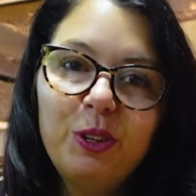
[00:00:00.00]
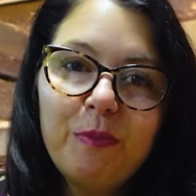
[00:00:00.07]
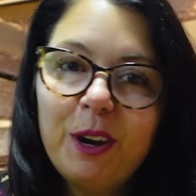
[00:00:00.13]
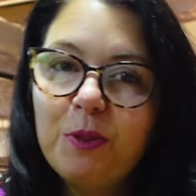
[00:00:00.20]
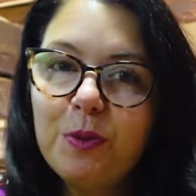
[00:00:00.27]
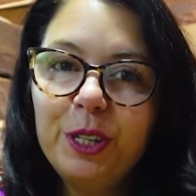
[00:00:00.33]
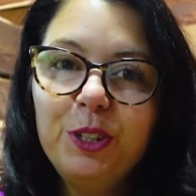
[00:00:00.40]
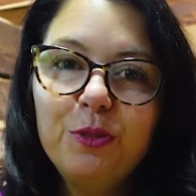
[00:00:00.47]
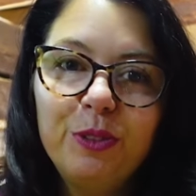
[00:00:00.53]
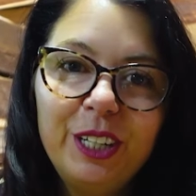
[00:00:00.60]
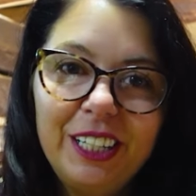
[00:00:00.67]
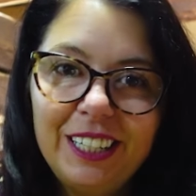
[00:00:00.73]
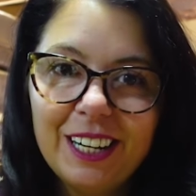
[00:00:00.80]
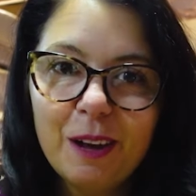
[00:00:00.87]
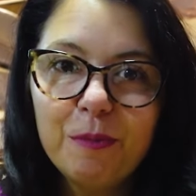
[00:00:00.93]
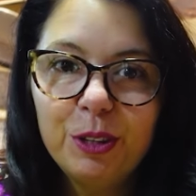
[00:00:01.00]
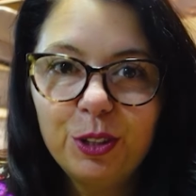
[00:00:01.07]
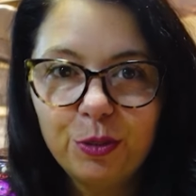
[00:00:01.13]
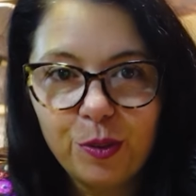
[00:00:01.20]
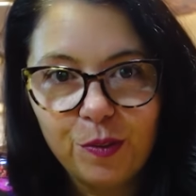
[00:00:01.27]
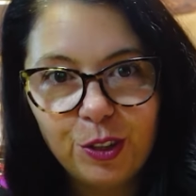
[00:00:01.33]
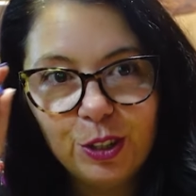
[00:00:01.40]
no matter what you read about the
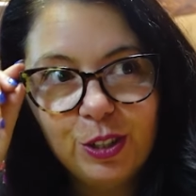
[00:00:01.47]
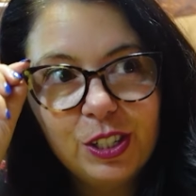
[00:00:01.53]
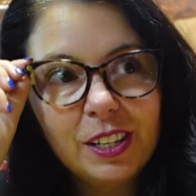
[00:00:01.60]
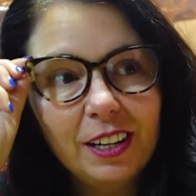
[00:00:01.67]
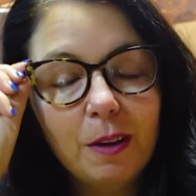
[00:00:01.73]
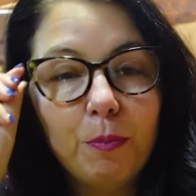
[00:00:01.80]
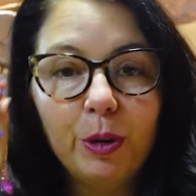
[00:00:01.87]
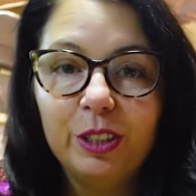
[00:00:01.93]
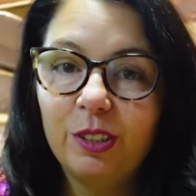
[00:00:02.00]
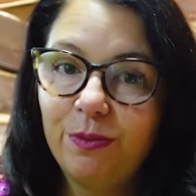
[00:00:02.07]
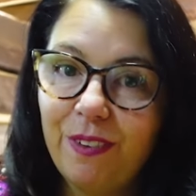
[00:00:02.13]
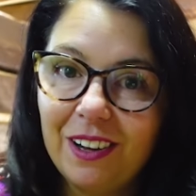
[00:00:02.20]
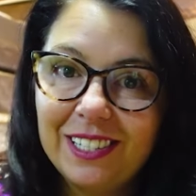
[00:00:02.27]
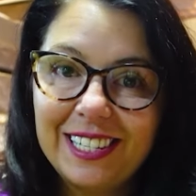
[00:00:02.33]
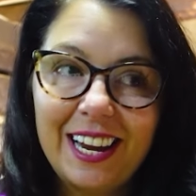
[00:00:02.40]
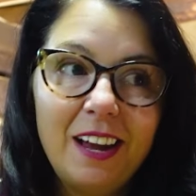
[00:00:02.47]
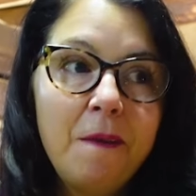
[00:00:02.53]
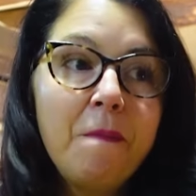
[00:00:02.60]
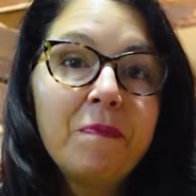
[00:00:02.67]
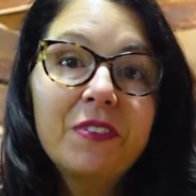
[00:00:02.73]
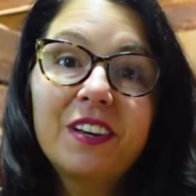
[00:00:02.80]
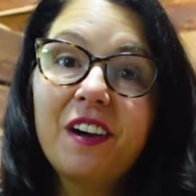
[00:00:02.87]
reviews, La Puerta Falsa,
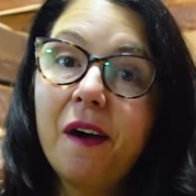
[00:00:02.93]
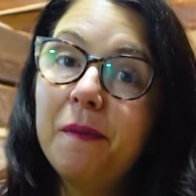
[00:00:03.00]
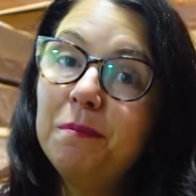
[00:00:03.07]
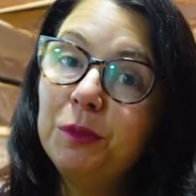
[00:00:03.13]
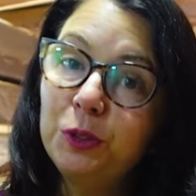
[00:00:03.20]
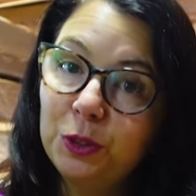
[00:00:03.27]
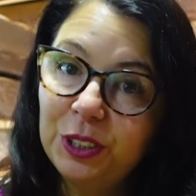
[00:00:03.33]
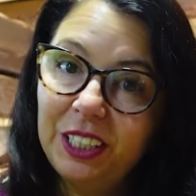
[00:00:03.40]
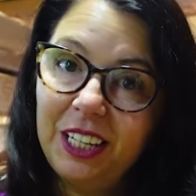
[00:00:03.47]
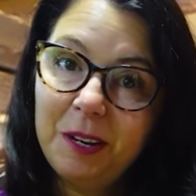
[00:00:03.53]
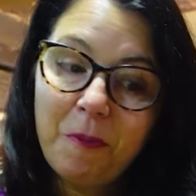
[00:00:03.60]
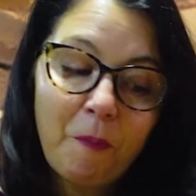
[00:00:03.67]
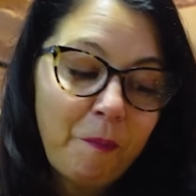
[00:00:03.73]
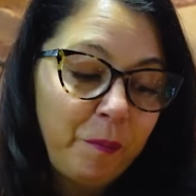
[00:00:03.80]
come early.